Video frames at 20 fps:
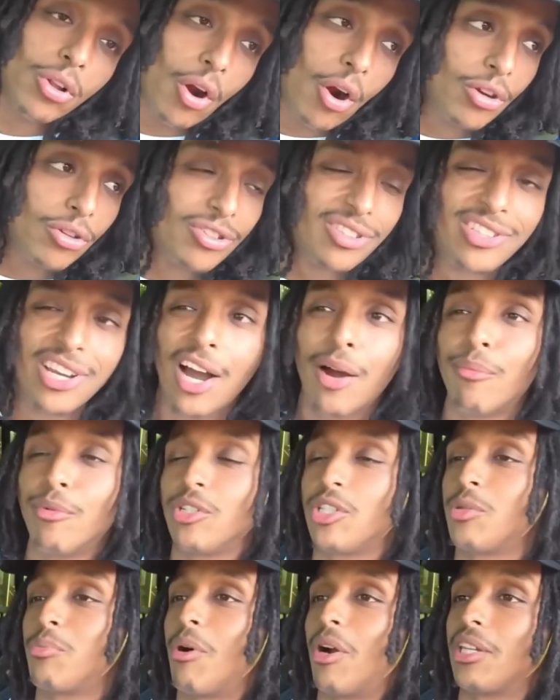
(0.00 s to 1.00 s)
large, dumb,
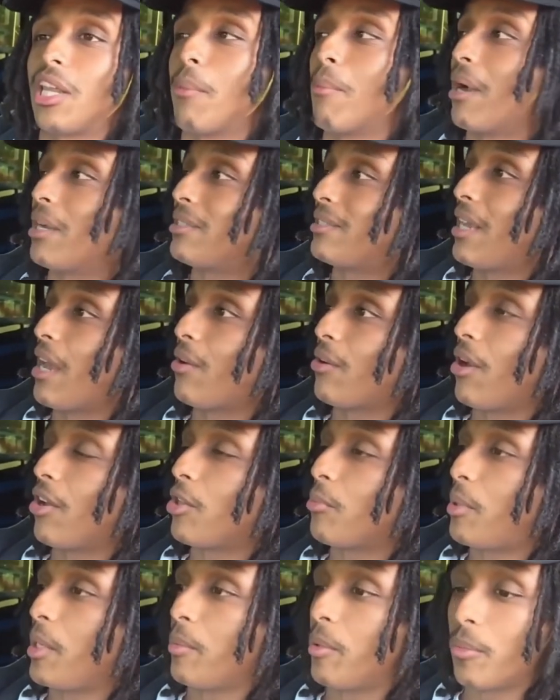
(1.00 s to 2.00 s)
or smart they might sound to
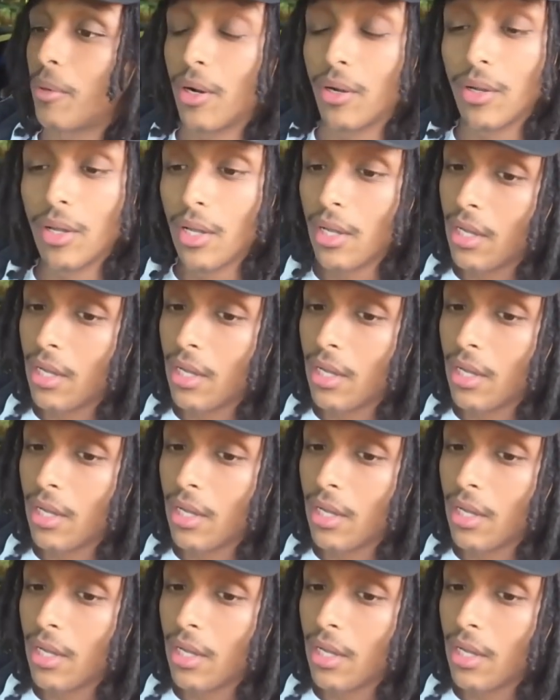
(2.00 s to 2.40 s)
other people, bro?